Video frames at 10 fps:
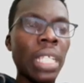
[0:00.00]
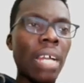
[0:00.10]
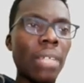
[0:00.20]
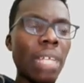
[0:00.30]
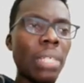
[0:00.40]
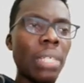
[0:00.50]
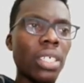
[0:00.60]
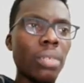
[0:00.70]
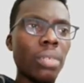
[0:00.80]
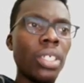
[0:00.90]
Now, let me
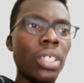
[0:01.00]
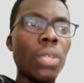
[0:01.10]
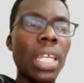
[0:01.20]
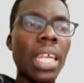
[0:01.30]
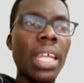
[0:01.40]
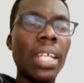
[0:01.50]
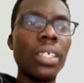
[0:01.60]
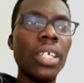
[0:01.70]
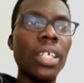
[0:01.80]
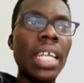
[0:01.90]
say something real quick
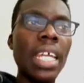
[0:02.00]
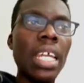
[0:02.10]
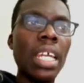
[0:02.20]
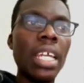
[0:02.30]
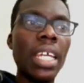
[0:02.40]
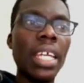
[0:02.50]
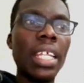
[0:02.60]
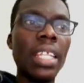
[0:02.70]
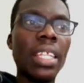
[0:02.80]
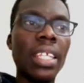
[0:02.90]
here.
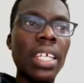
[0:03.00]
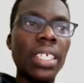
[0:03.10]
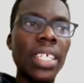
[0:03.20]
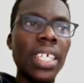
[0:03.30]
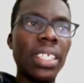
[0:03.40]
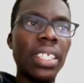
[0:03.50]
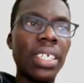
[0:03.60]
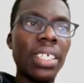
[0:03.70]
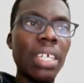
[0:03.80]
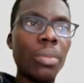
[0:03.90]
This is
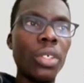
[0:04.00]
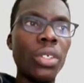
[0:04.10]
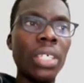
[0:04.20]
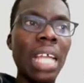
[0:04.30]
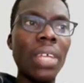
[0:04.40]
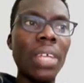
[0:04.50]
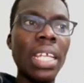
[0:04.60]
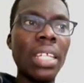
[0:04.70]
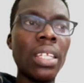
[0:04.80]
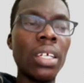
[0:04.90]
the same thing you still have
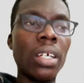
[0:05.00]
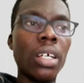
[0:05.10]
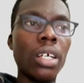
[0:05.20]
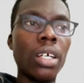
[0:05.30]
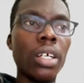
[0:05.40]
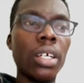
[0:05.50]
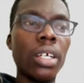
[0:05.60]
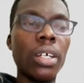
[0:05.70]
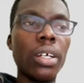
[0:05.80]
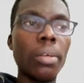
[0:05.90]
in
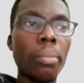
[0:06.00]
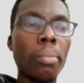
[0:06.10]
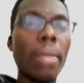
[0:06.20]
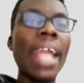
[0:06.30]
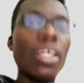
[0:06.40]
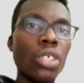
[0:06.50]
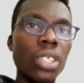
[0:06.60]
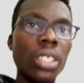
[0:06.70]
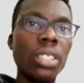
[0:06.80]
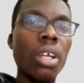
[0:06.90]

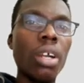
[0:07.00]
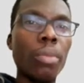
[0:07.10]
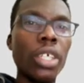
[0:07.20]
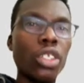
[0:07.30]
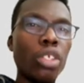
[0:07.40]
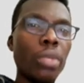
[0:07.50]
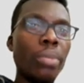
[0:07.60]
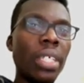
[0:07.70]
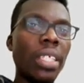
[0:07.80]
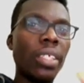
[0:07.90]
meiosis, but it's going to be
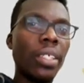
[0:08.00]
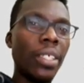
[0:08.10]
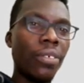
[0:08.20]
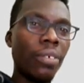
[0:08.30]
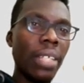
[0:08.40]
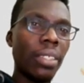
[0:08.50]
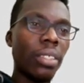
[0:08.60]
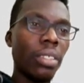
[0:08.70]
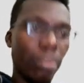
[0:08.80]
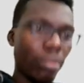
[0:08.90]
a bit
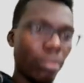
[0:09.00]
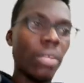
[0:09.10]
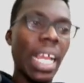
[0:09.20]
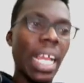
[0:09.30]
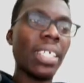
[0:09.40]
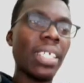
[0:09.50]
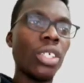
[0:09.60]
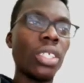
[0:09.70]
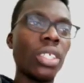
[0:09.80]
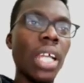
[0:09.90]
different. Like I
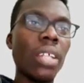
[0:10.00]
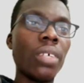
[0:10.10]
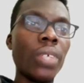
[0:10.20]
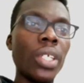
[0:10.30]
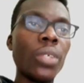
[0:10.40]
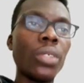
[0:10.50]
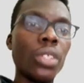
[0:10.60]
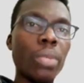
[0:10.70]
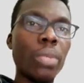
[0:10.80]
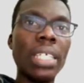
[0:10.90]
said, just check out the video. It's
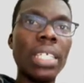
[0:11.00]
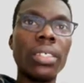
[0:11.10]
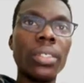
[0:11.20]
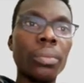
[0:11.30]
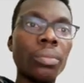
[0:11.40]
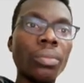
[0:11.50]
going to make sense.